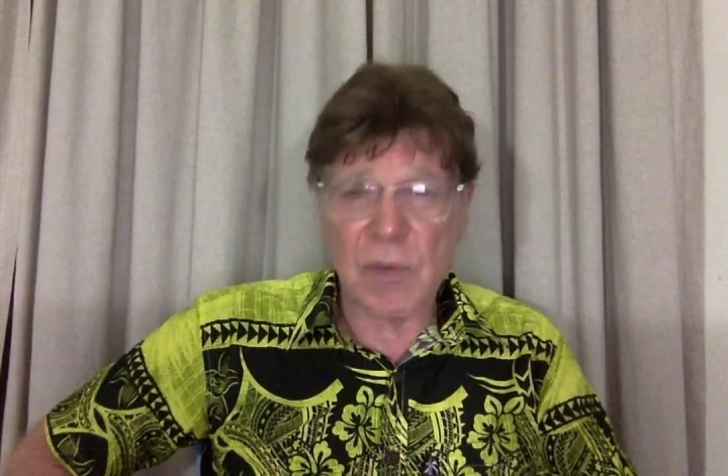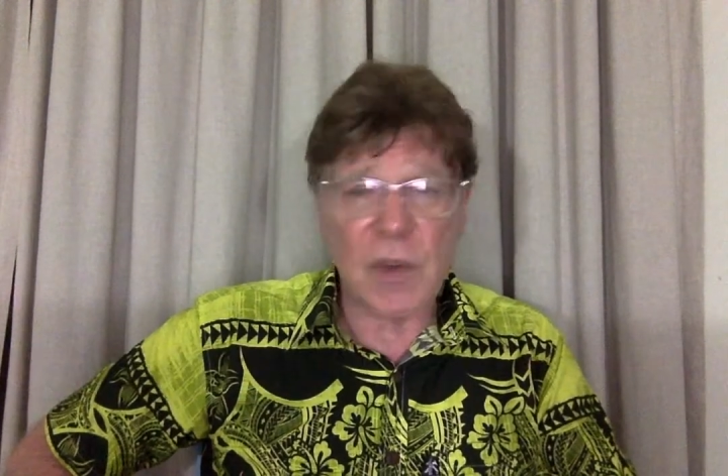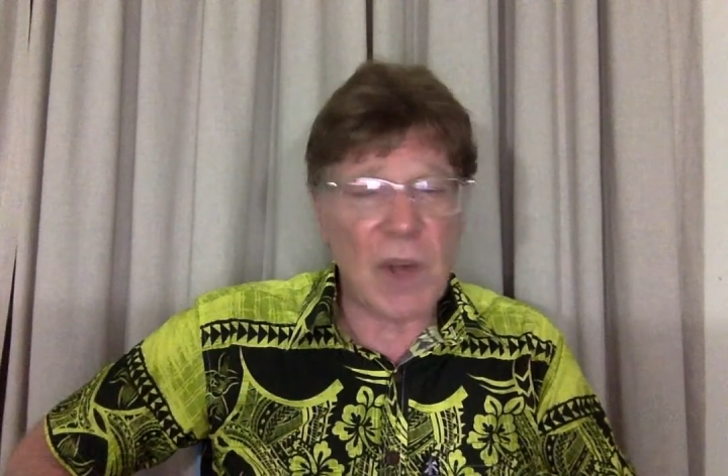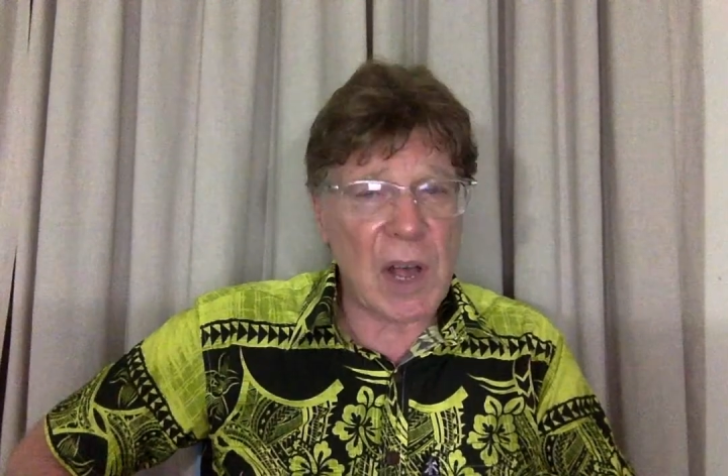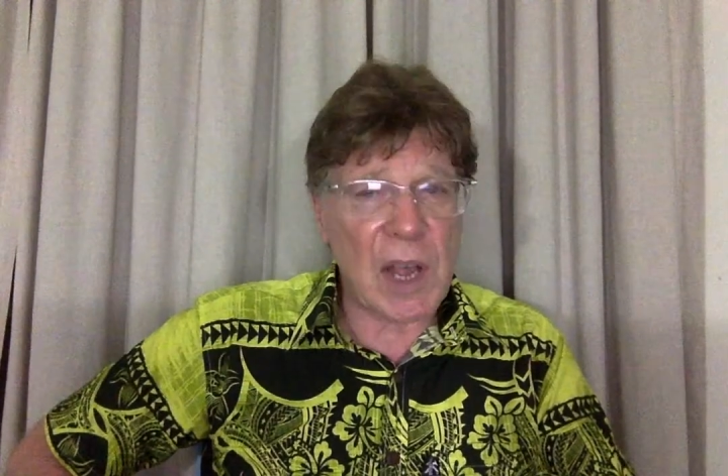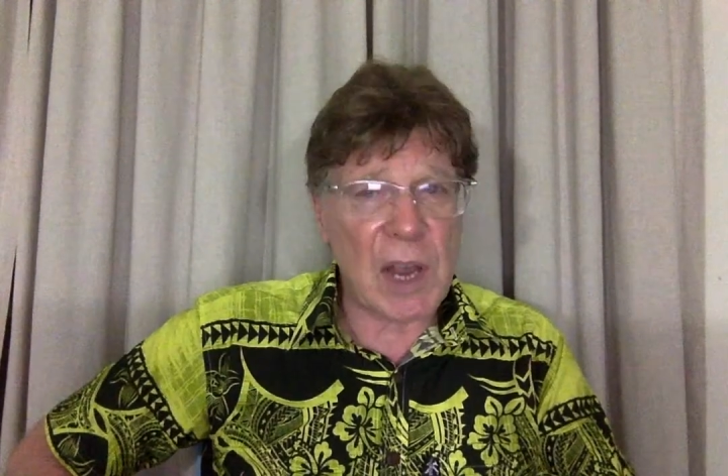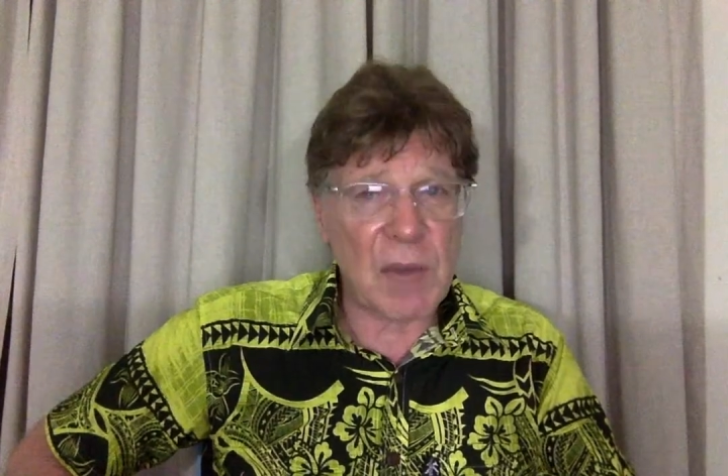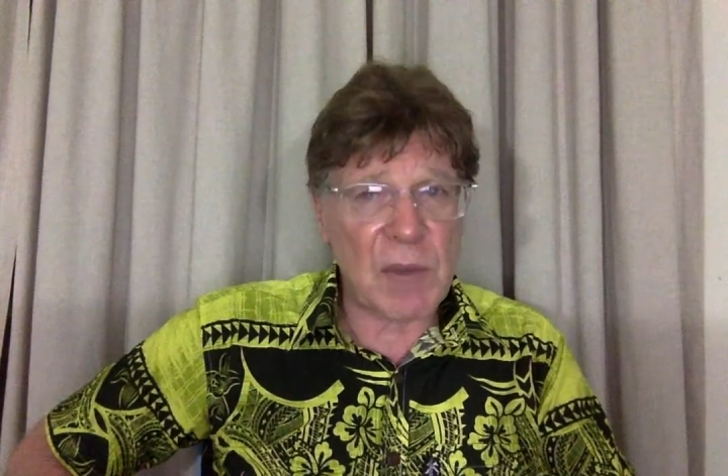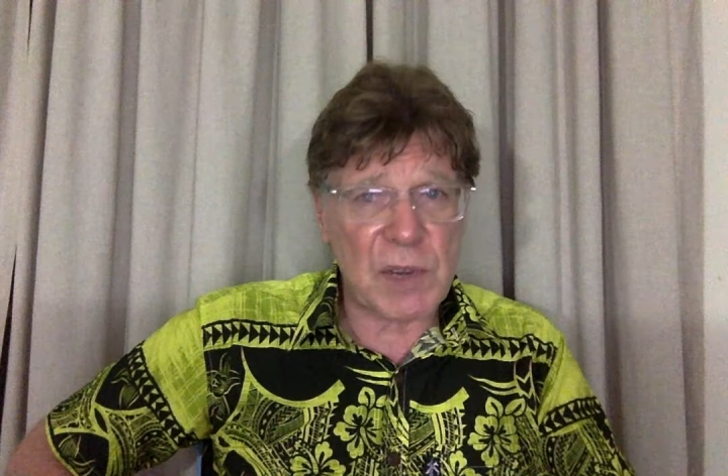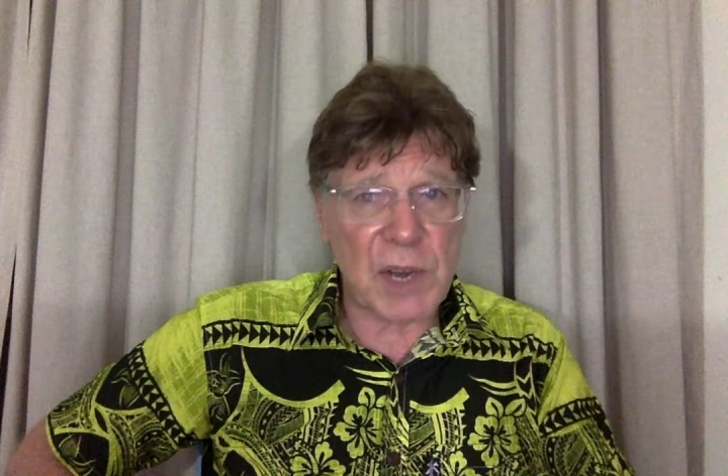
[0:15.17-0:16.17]
for I
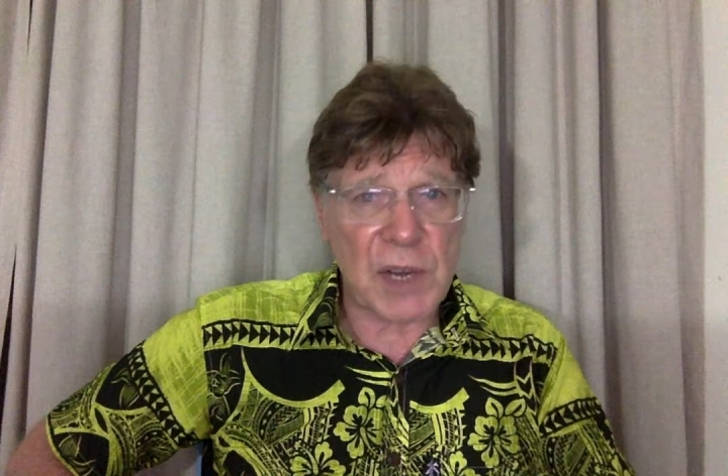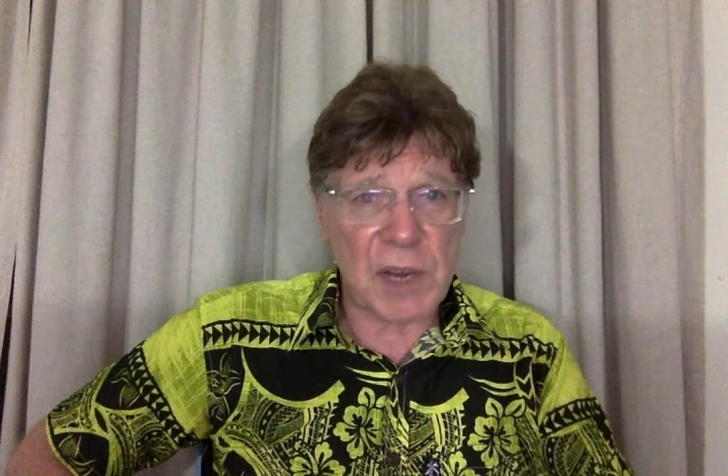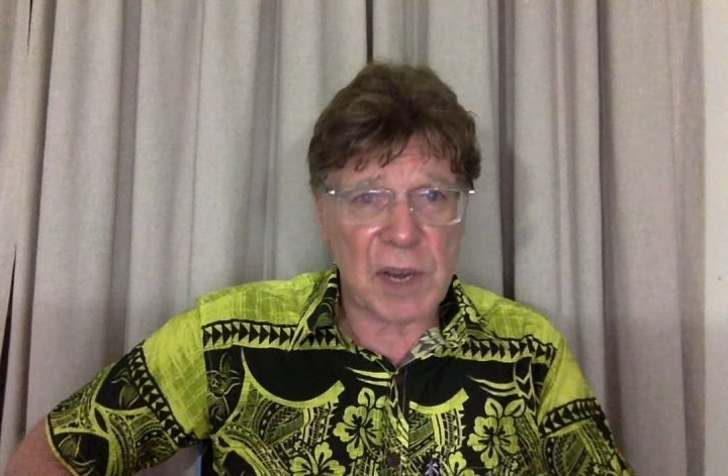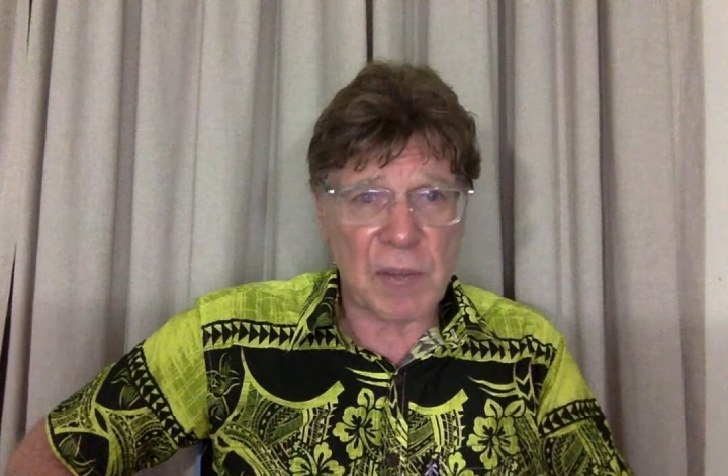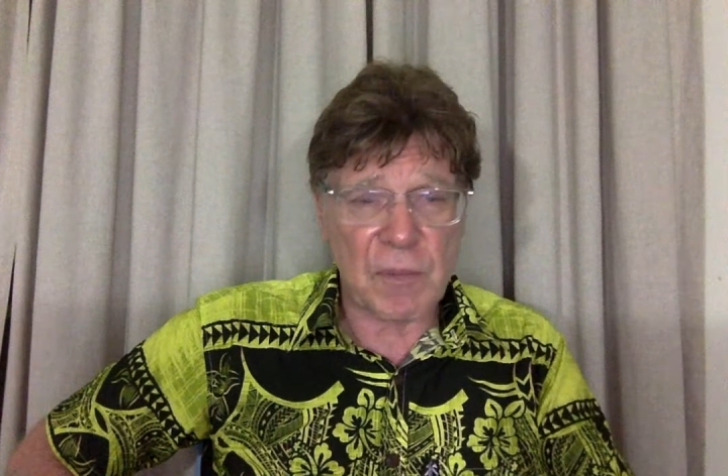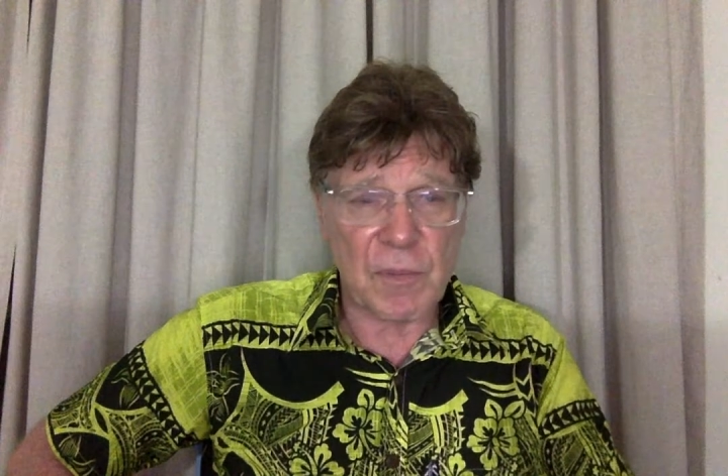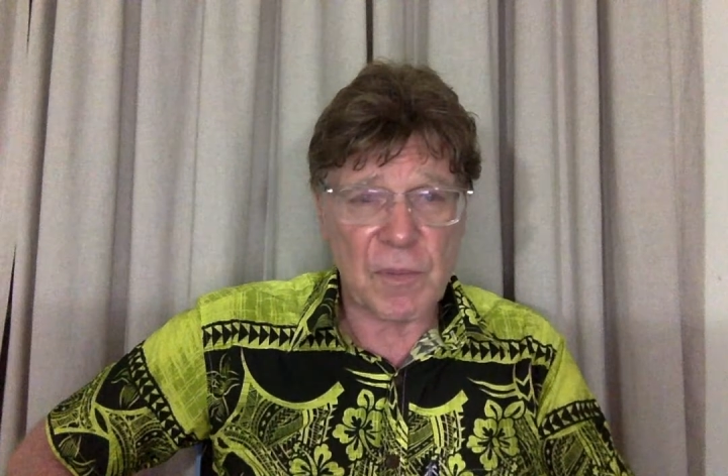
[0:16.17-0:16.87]
have rejected him.